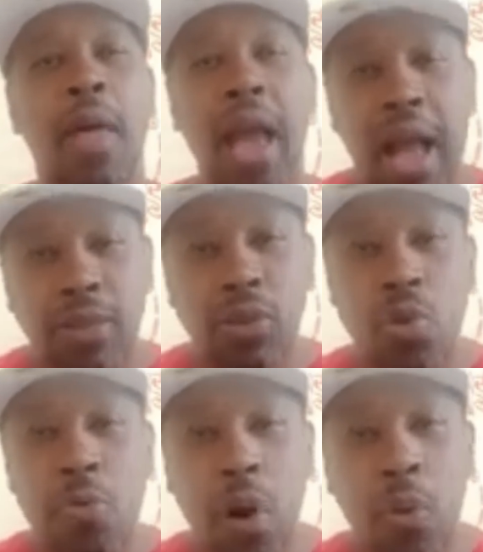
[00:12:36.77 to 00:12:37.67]
After
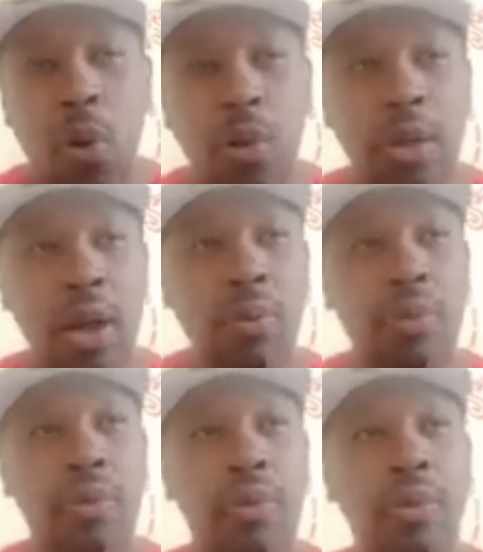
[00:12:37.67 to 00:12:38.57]
Dumar walked out,
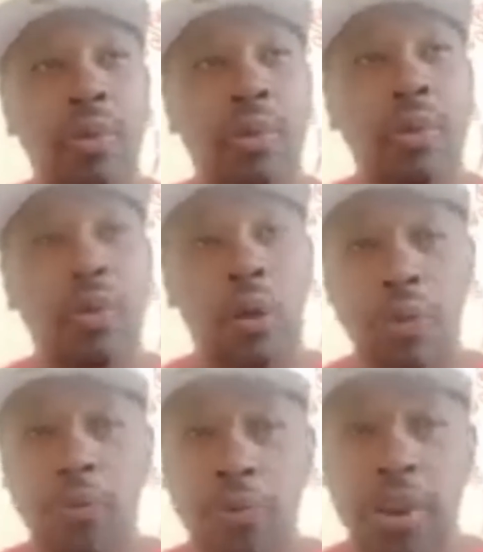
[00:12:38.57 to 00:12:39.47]
I
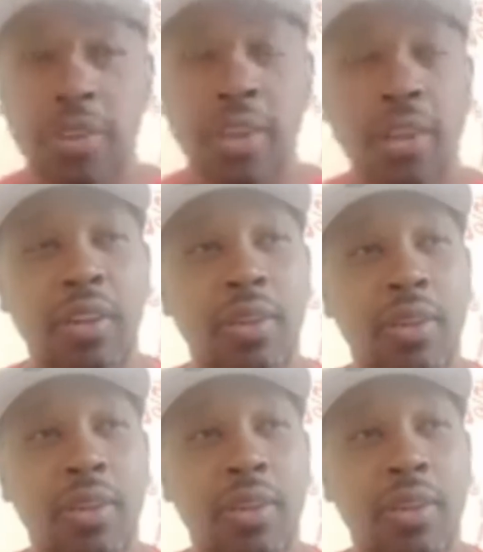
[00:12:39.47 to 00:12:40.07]
refreshed it.